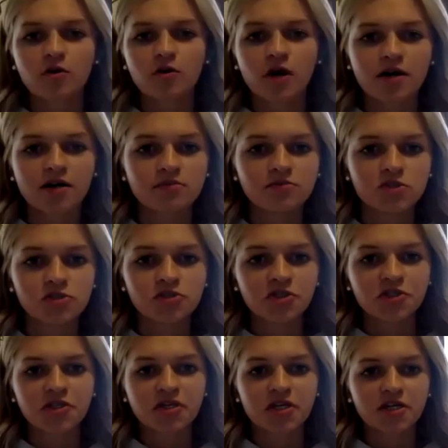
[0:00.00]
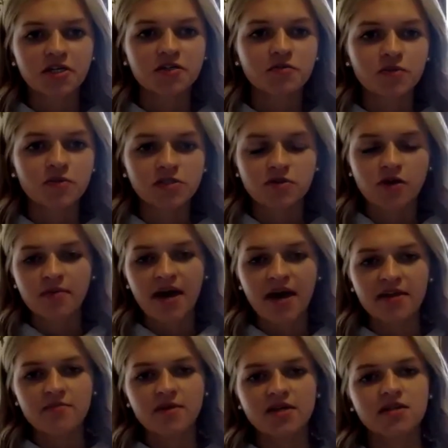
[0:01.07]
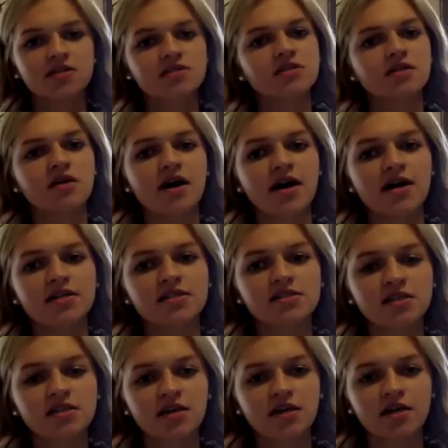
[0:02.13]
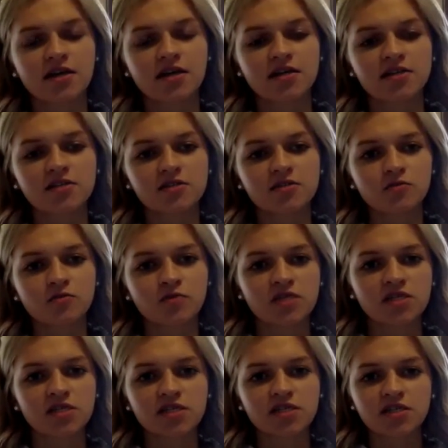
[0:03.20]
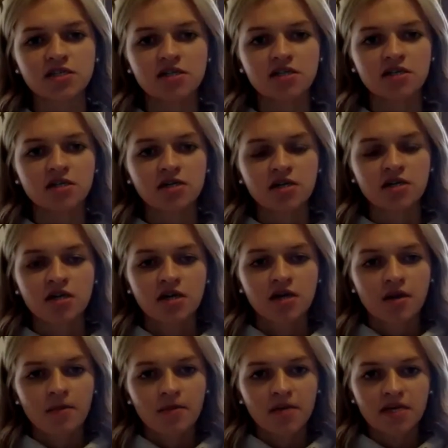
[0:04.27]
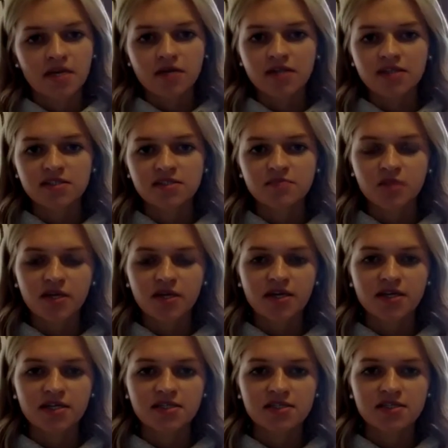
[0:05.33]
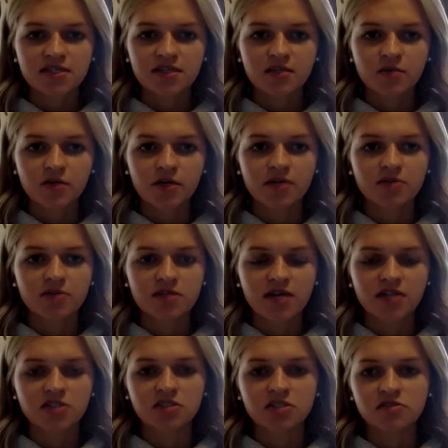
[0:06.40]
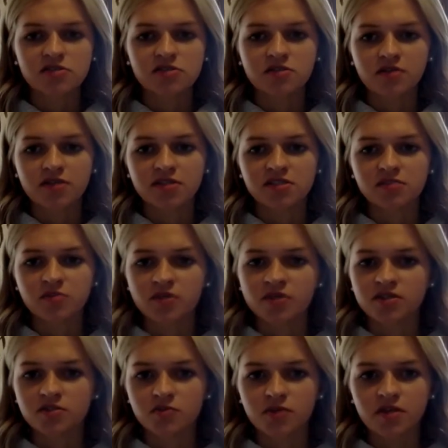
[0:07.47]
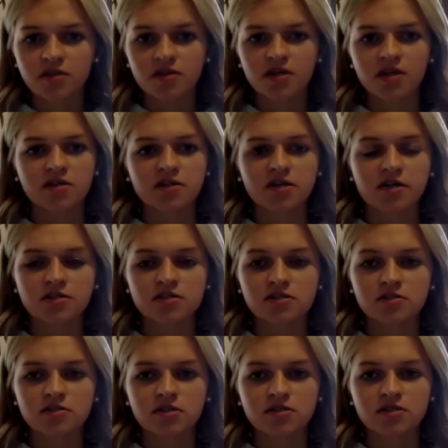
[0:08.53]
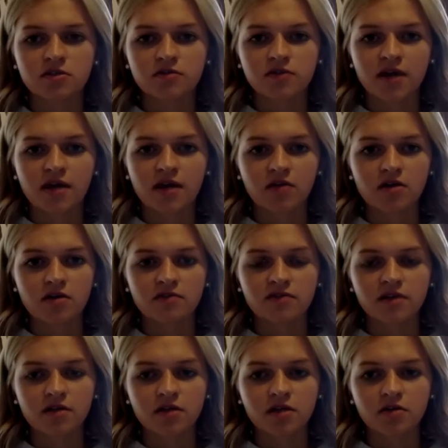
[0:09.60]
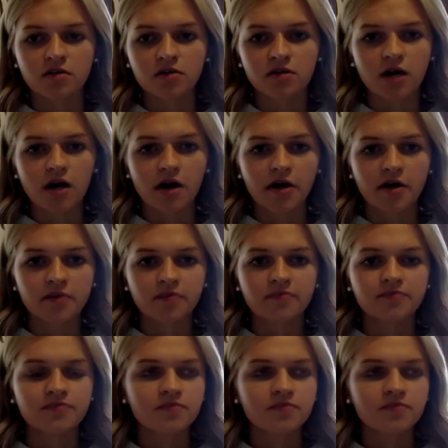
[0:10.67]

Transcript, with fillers: um, junior year, we do our math methods class and we make lesson plans and then we're able to actually use the lesson plans with the kindergarten students over at Longfellow. Um,